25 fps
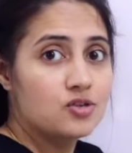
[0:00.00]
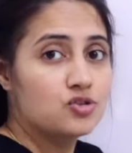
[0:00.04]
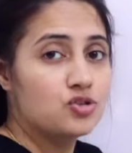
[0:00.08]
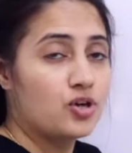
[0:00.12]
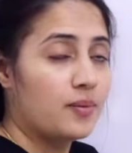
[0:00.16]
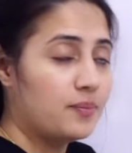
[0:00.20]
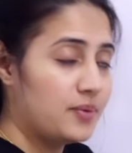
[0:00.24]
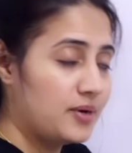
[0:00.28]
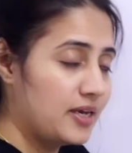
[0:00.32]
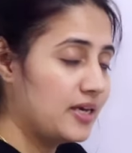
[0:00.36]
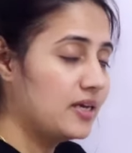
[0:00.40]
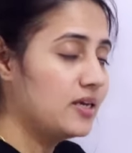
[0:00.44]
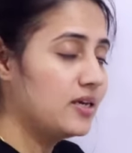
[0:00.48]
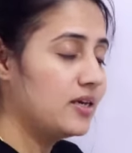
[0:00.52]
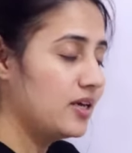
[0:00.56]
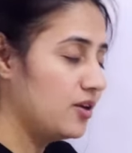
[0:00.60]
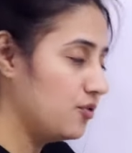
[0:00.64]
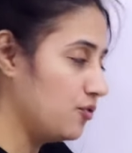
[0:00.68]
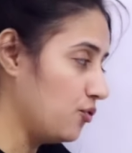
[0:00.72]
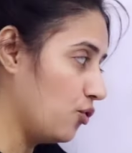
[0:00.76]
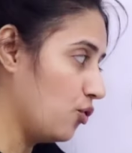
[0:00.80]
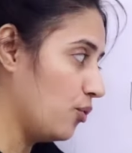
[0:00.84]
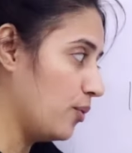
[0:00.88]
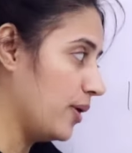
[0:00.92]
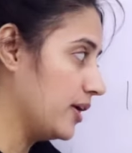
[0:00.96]
So I am taking
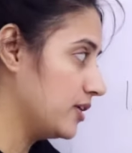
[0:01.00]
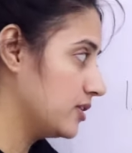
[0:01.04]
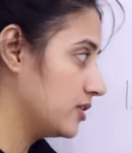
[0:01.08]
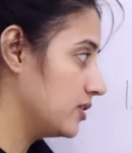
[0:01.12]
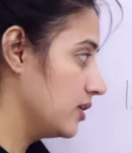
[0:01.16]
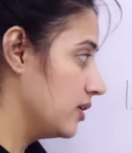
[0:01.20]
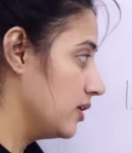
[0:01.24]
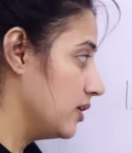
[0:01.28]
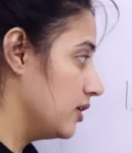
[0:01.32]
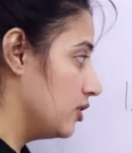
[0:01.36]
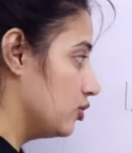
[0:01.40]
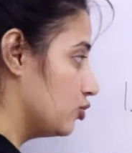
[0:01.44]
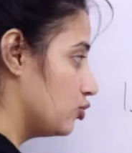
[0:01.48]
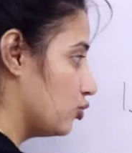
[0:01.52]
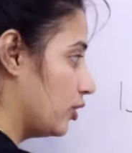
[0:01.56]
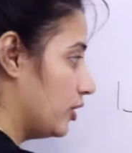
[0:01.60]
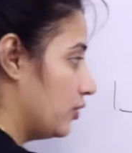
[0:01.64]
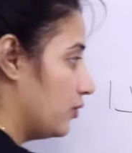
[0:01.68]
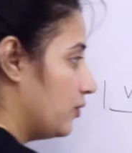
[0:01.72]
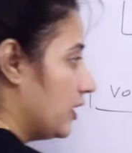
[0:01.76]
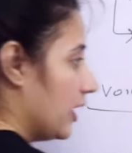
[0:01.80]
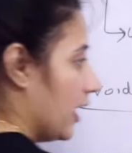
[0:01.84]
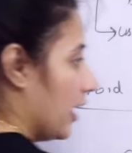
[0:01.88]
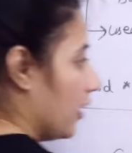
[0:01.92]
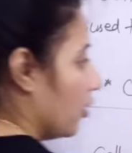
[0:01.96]
here 4 bytes. So
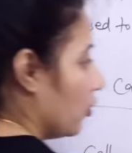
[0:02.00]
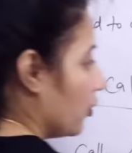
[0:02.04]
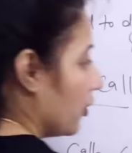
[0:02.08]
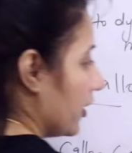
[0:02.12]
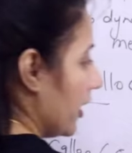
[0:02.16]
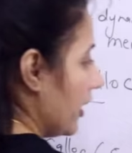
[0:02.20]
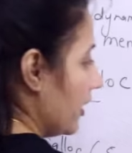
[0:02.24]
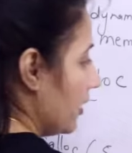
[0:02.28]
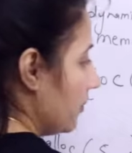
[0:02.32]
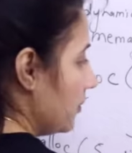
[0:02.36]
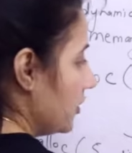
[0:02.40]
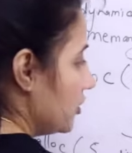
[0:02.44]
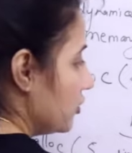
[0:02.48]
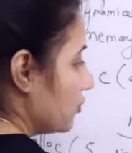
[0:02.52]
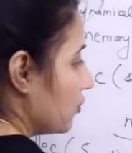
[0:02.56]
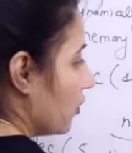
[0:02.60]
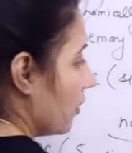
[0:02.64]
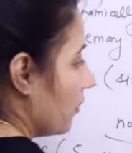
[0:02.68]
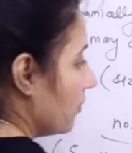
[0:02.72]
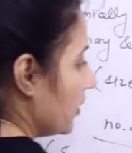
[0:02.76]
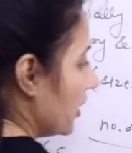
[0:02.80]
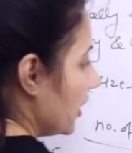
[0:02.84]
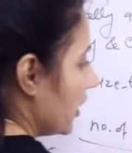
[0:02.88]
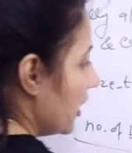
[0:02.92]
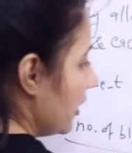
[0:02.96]
it will allocate, means
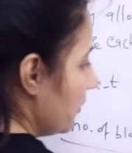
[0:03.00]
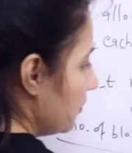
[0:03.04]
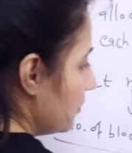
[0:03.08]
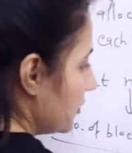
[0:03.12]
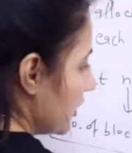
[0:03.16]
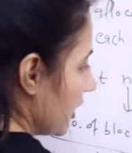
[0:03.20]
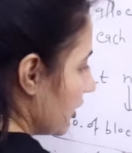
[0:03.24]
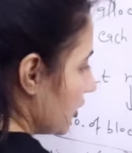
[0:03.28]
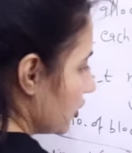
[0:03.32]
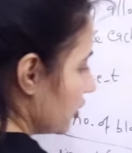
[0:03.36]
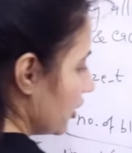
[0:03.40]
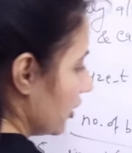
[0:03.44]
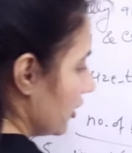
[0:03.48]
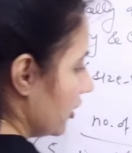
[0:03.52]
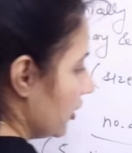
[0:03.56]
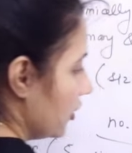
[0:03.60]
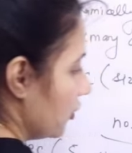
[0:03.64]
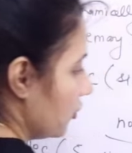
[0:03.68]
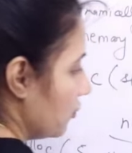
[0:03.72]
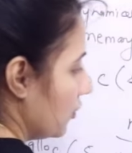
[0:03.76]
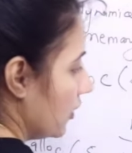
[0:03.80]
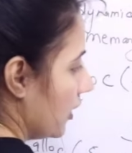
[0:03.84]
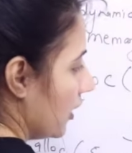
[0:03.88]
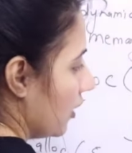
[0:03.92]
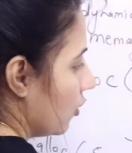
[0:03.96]
from the heap section
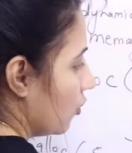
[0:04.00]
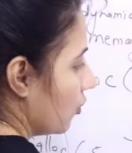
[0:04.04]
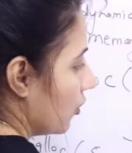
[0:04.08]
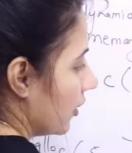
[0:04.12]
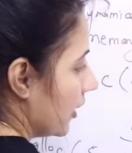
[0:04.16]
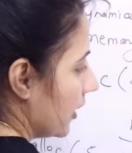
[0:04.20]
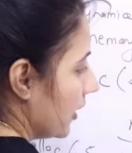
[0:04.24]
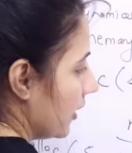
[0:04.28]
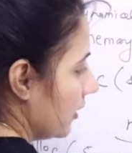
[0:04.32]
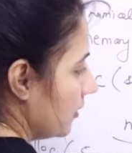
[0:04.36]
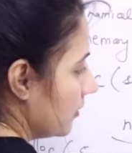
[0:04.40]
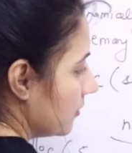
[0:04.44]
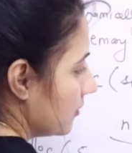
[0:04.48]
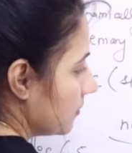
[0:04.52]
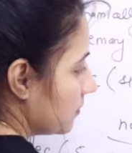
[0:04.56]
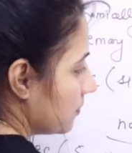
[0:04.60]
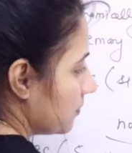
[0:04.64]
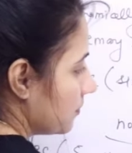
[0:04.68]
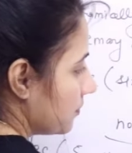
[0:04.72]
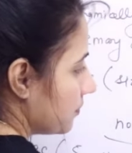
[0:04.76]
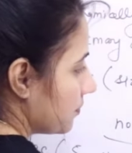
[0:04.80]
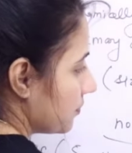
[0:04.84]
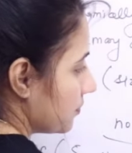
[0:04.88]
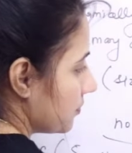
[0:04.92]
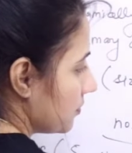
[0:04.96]
it will allocate
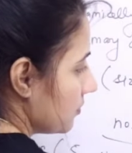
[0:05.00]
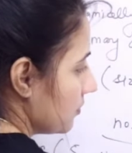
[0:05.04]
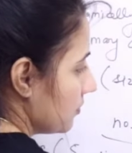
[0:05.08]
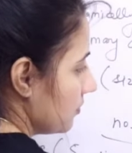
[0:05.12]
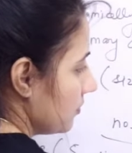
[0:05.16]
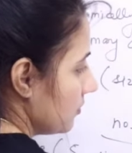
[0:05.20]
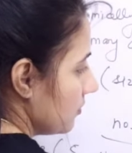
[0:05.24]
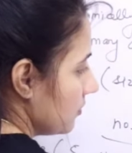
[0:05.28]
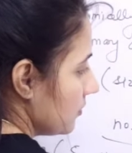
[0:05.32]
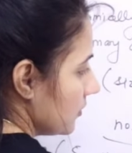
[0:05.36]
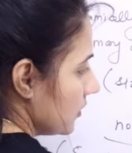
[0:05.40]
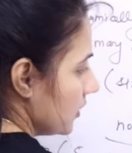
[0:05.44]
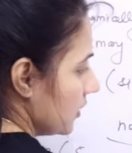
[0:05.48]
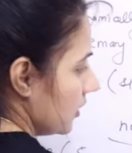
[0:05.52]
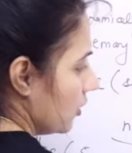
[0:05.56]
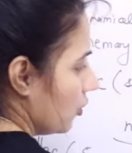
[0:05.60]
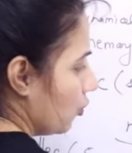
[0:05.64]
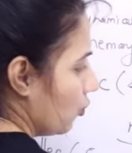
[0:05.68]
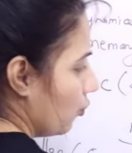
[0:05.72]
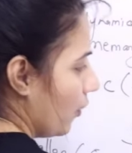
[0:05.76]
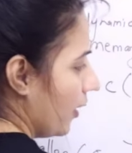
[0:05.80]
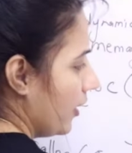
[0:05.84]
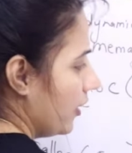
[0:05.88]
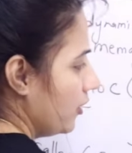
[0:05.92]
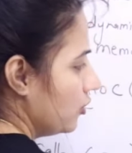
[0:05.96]

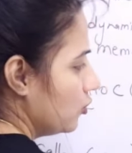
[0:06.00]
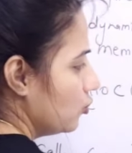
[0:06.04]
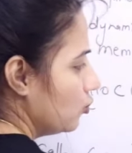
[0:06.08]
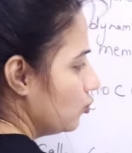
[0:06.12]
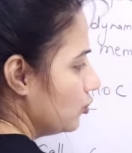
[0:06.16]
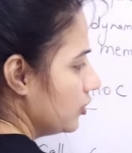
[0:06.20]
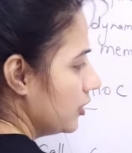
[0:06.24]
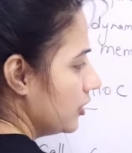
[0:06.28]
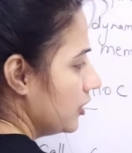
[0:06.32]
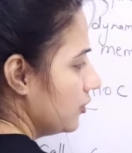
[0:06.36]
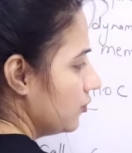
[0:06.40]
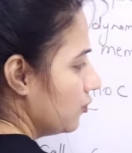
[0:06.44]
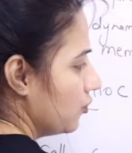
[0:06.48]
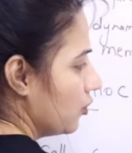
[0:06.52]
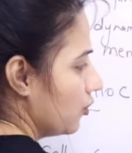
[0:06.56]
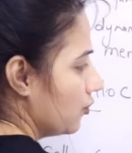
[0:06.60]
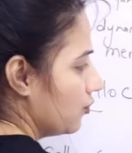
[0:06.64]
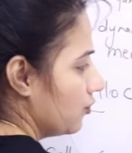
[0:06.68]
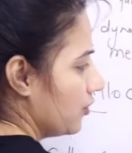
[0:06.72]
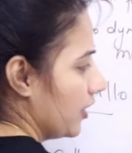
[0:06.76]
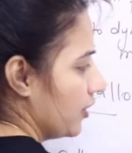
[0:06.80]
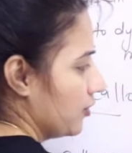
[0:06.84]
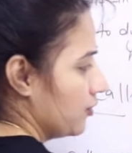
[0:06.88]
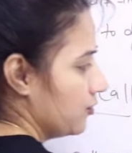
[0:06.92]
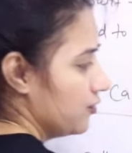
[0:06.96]
1, 2, 3, 4,
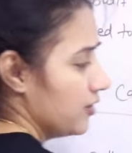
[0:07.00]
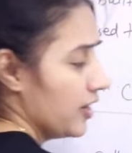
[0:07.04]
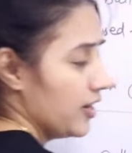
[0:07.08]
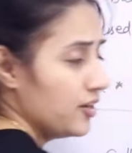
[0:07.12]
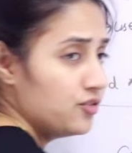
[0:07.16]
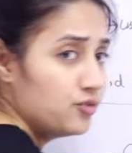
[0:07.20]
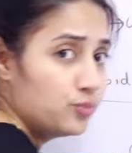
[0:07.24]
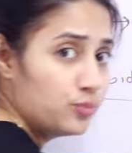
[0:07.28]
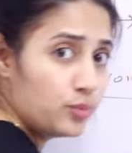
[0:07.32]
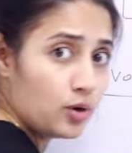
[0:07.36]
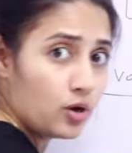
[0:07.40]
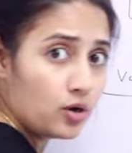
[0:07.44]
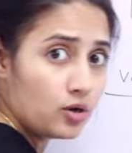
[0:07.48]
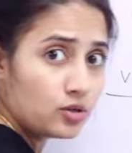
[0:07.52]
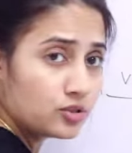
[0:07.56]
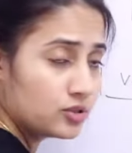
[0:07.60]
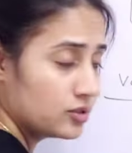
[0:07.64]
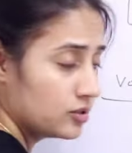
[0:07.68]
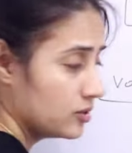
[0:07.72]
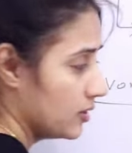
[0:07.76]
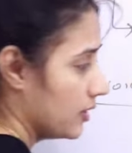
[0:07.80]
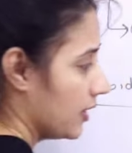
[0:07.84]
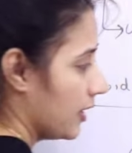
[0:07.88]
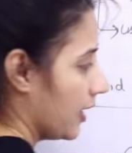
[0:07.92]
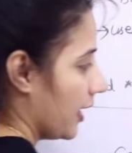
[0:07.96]
5 blocks,
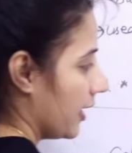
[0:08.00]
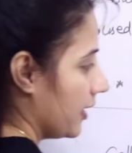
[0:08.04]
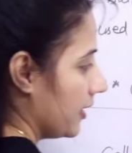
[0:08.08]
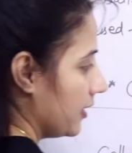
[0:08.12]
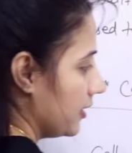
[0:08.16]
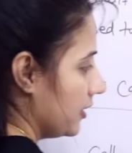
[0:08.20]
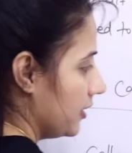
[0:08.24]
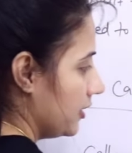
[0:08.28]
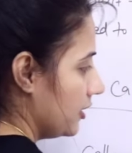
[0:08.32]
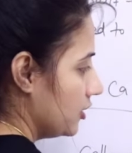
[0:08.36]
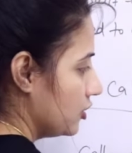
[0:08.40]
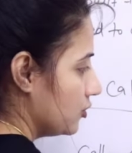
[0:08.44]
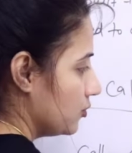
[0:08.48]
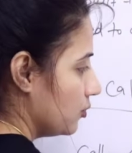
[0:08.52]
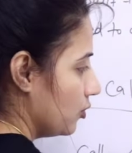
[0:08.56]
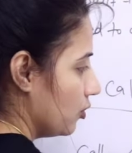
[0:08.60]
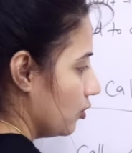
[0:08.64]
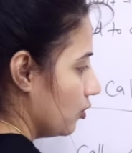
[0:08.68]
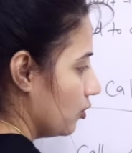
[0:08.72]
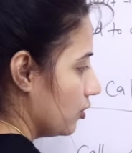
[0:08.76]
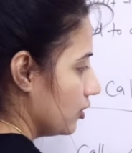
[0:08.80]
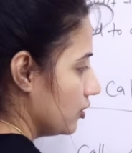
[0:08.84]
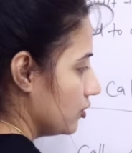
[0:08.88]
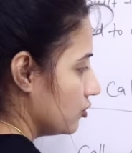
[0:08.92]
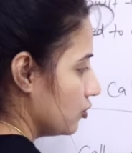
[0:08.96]
and each
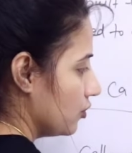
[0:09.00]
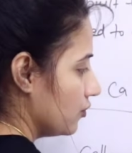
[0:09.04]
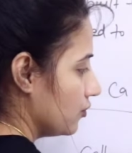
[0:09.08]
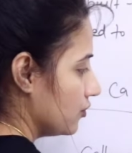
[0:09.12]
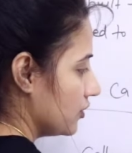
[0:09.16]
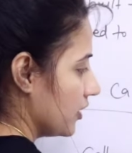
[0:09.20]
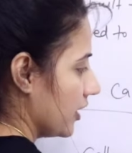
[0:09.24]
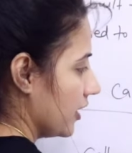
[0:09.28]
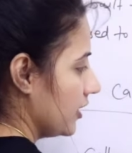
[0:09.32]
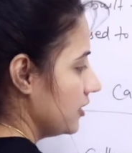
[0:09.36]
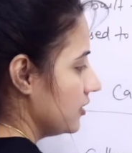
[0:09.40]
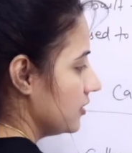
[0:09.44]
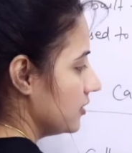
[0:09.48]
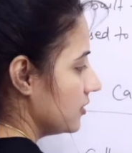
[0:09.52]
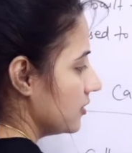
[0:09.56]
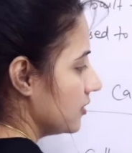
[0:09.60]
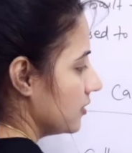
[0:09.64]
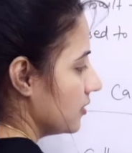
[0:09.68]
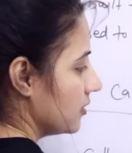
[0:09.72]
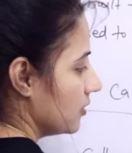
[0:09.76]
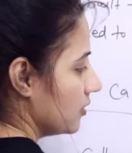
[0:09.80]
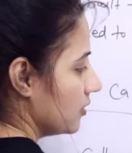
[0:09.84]
block is of size